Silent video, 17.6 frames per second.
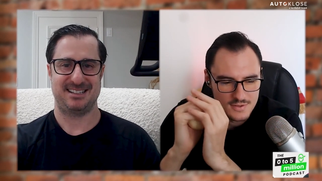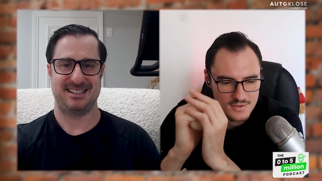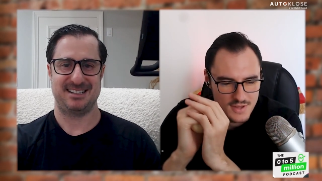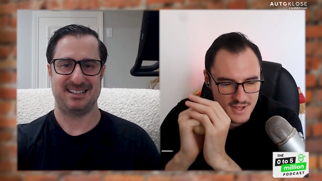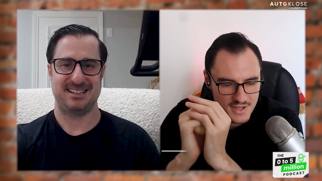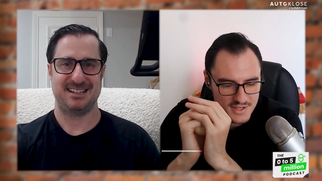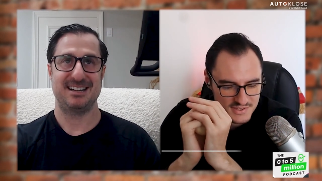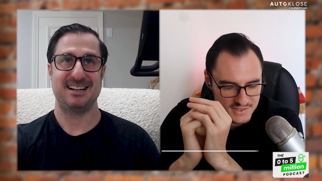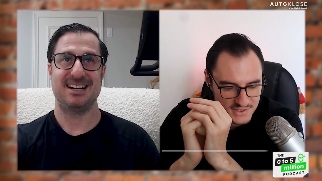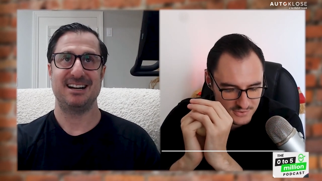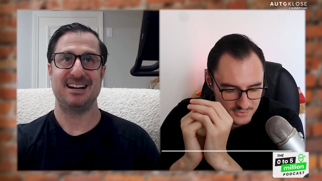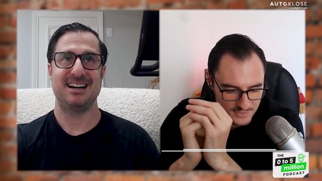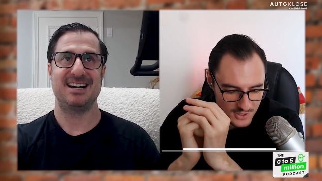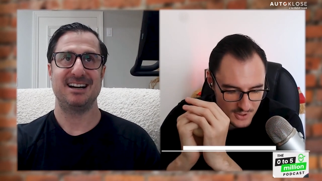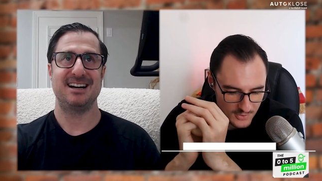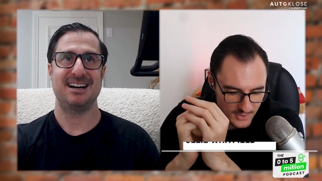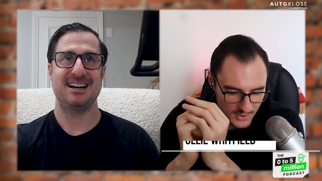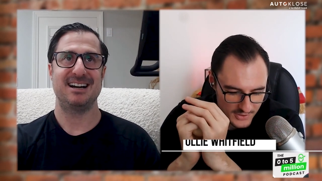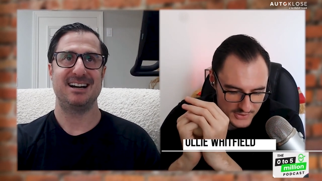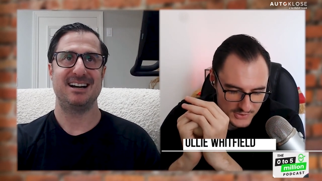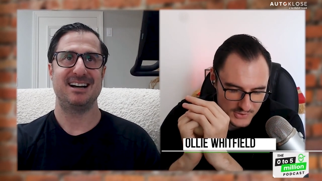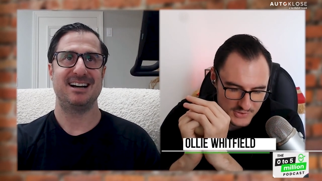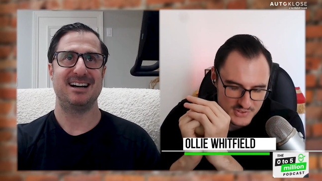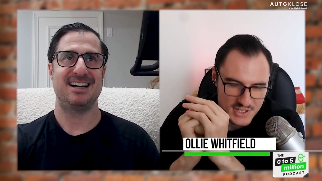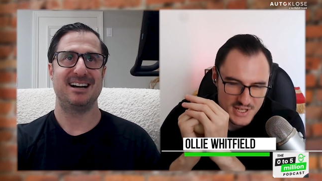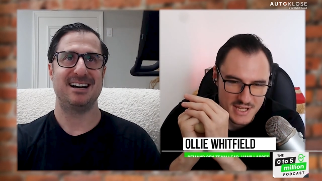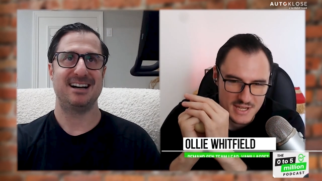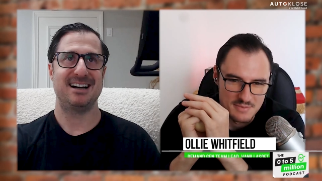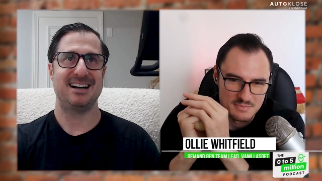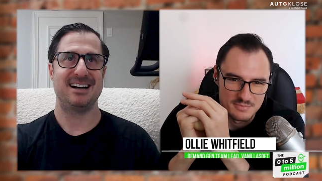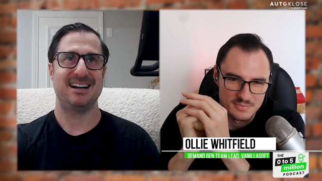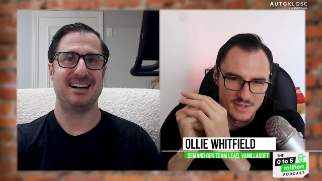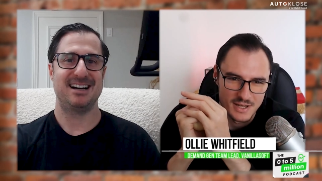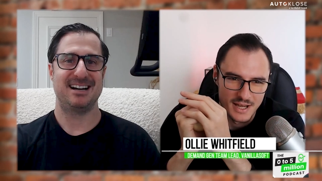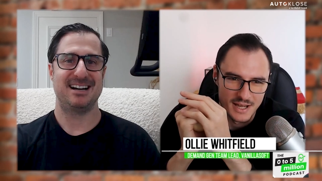Speaker 1: There's a role on your
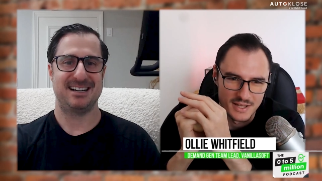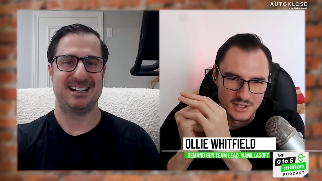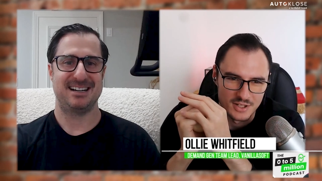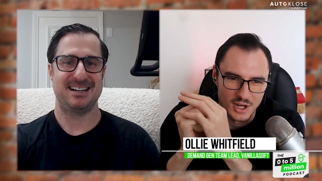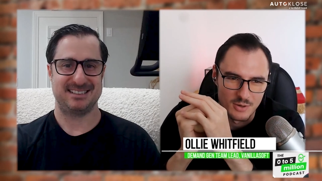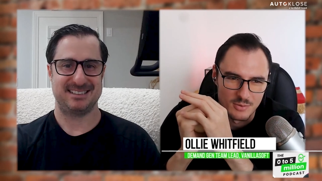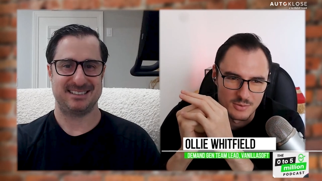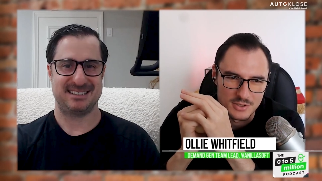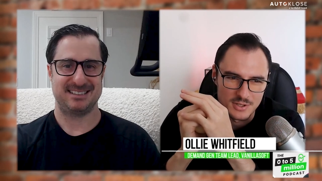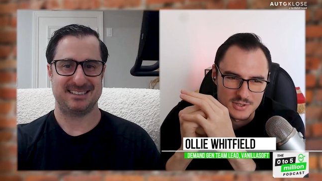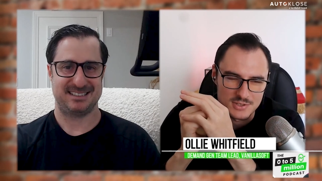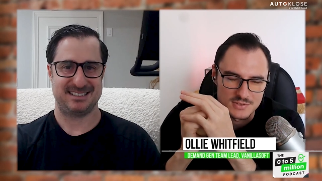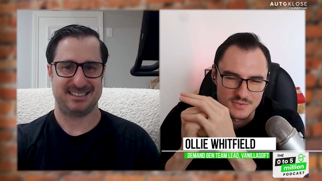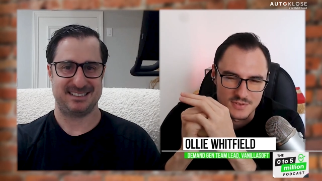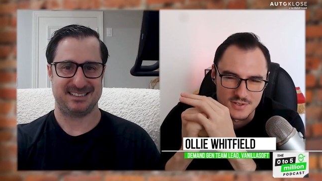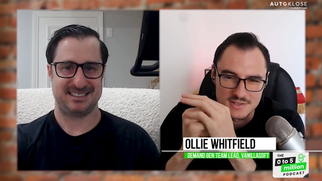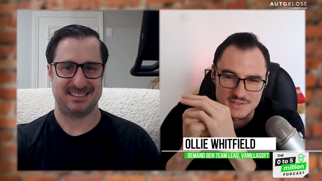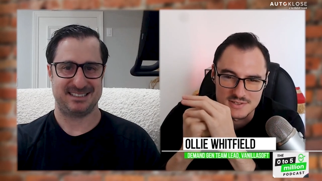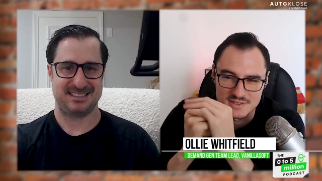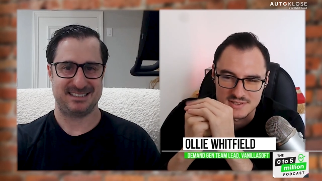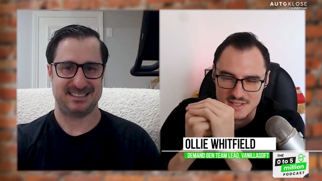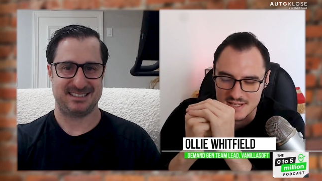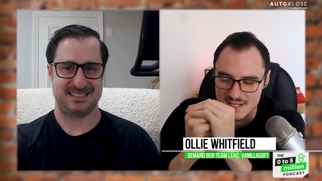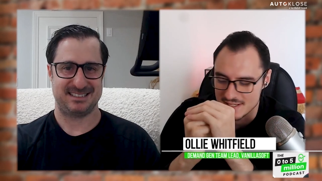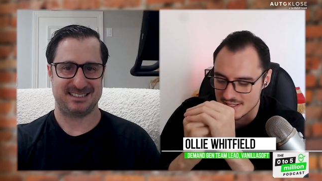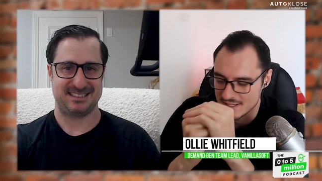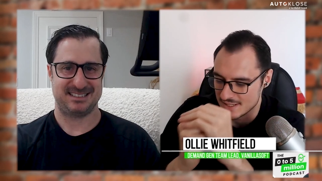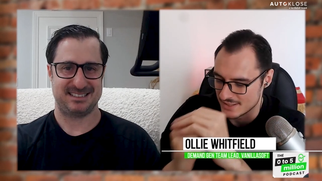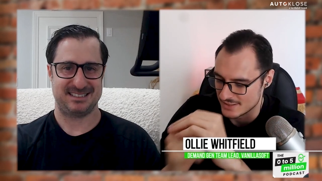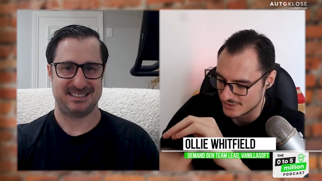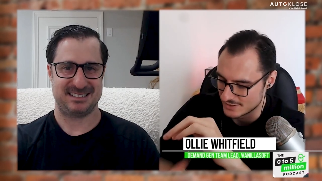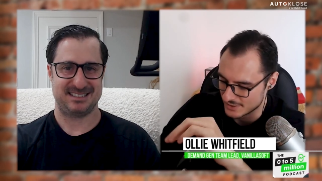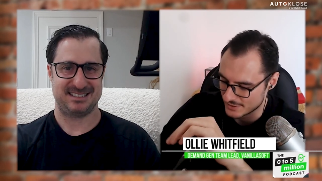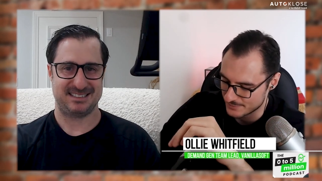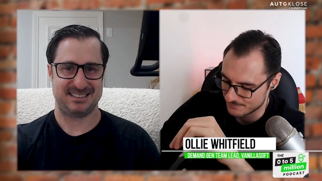team, and I would go as far as to say in
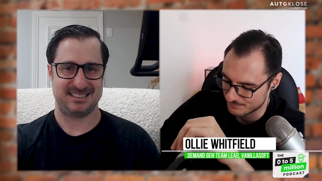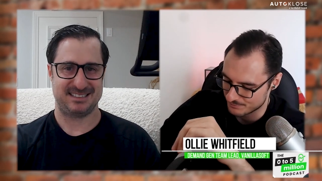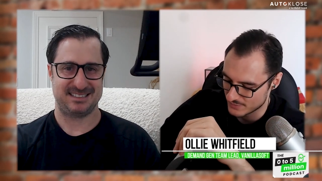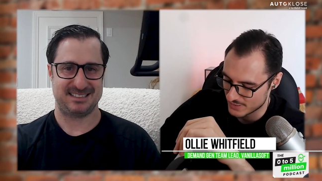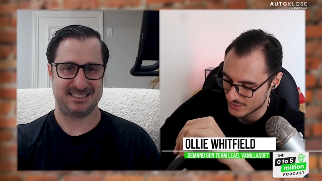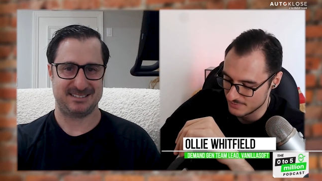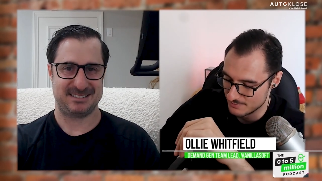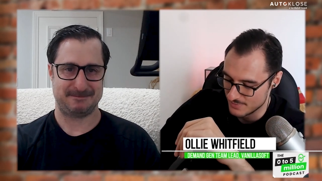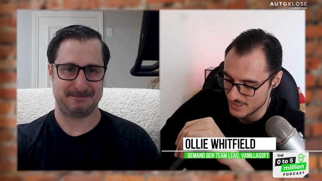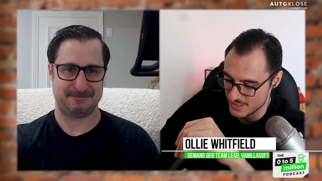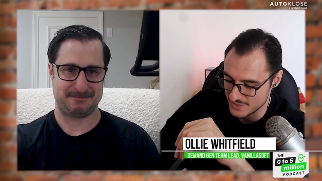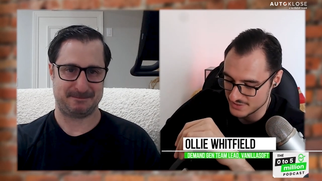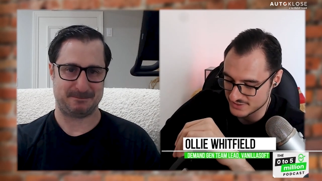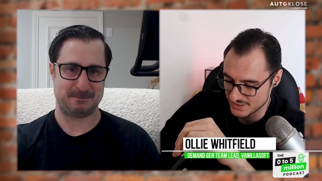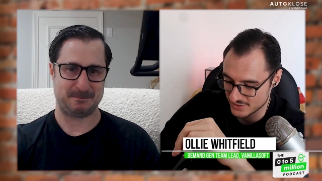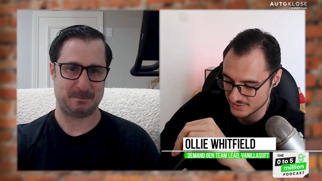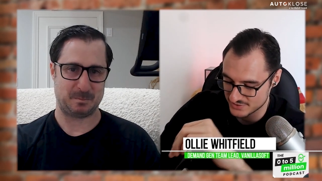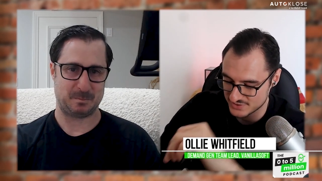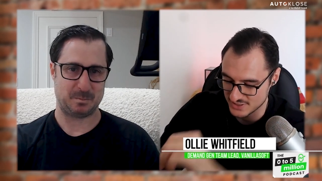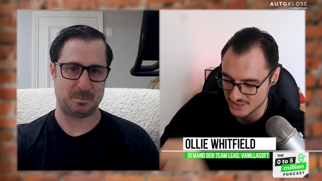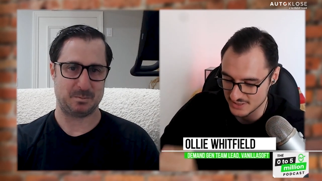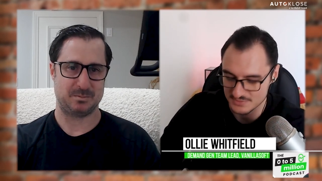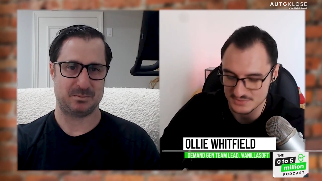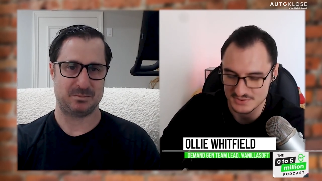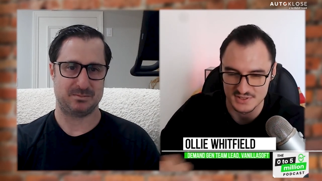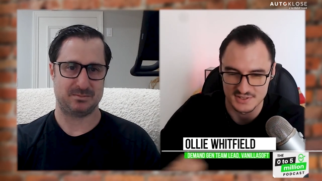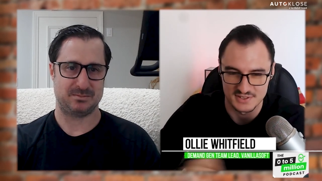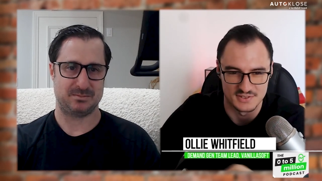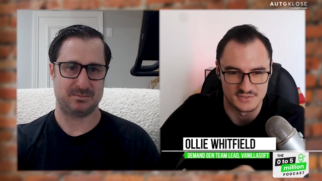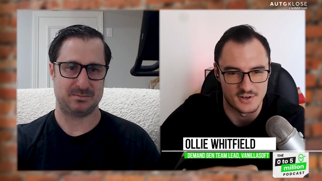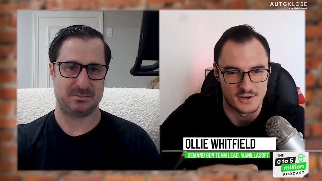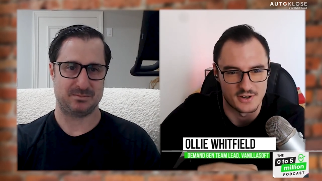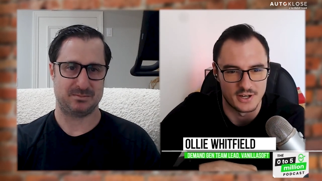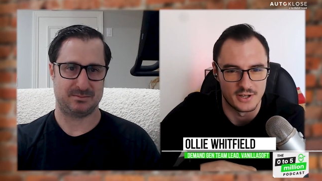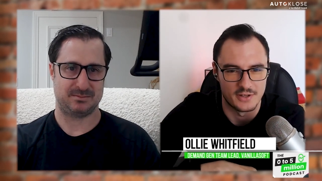um, in many sales teams, this is
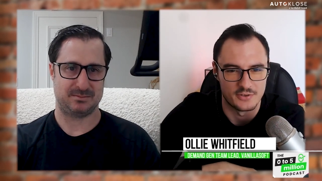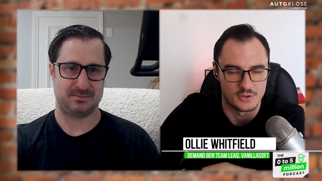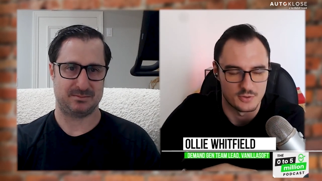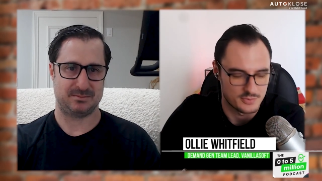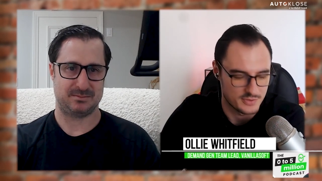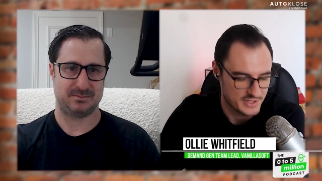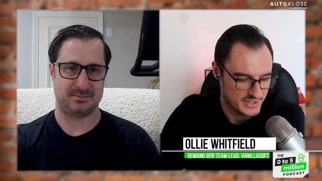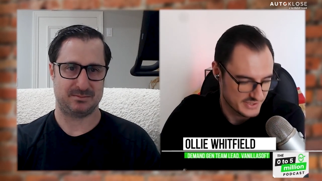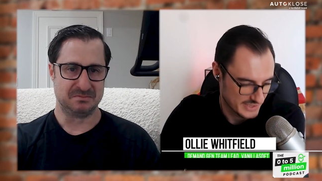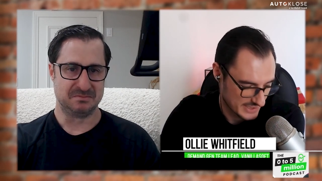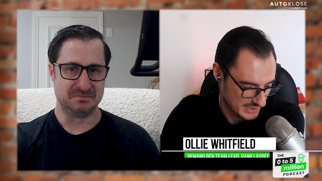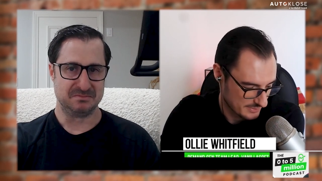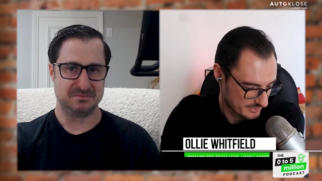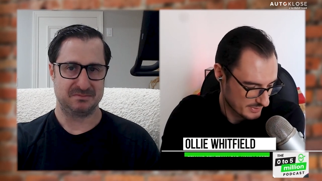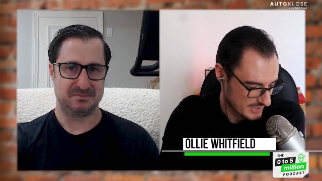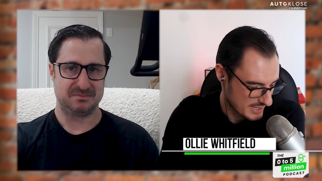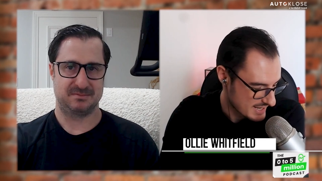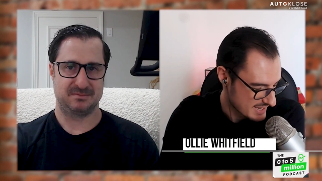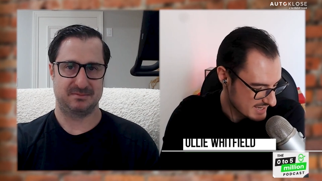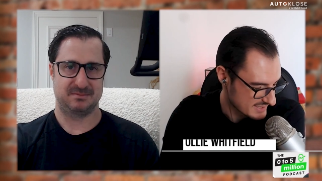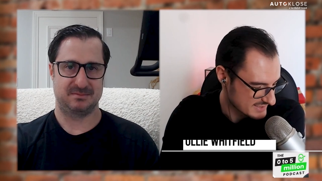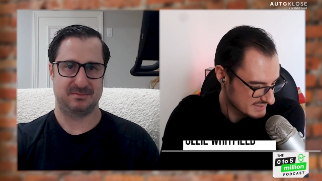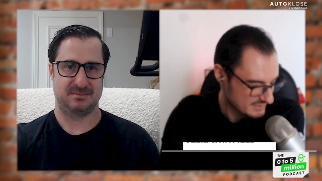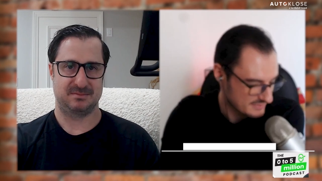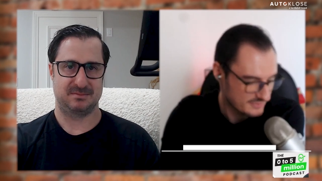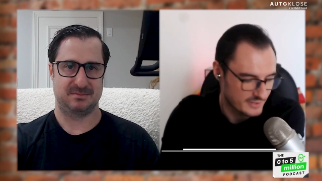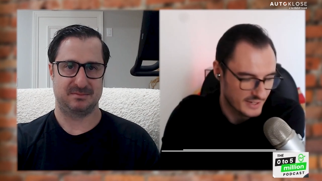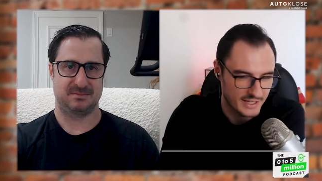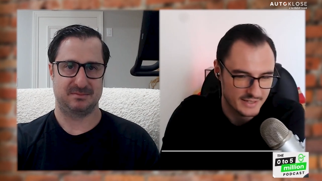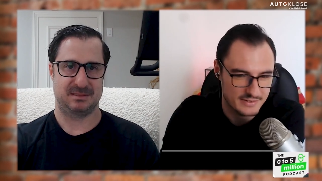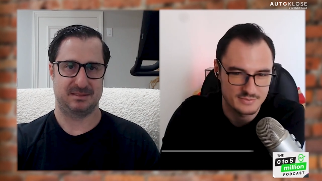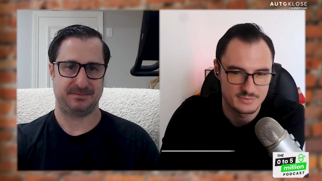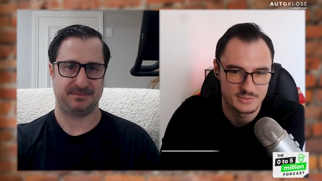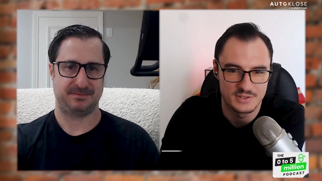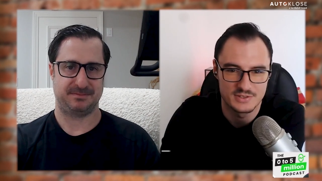very underappreciated, but it is in fact the
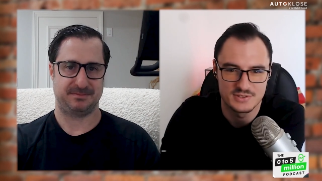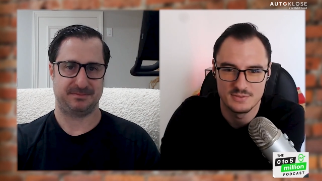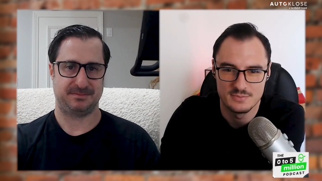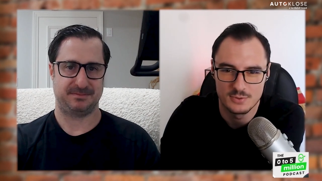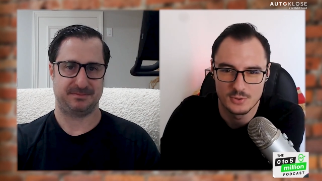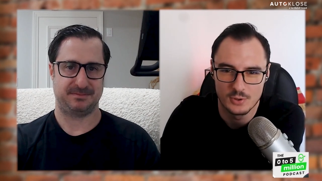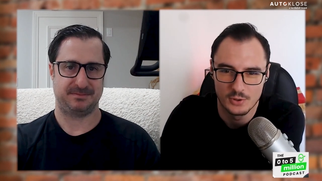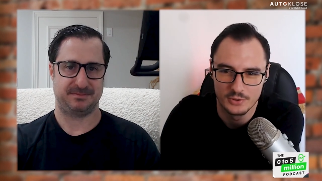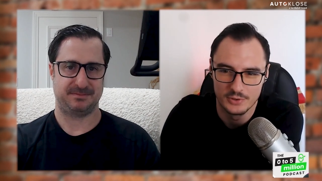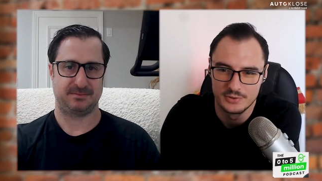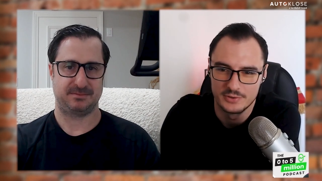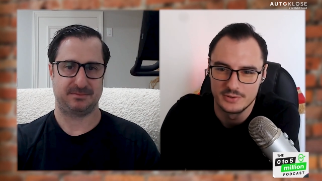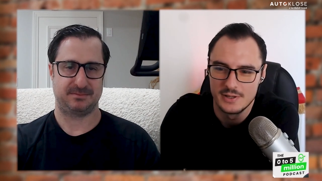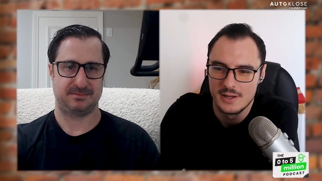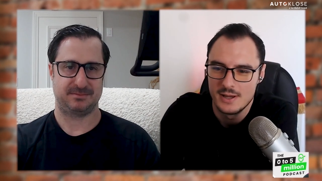most important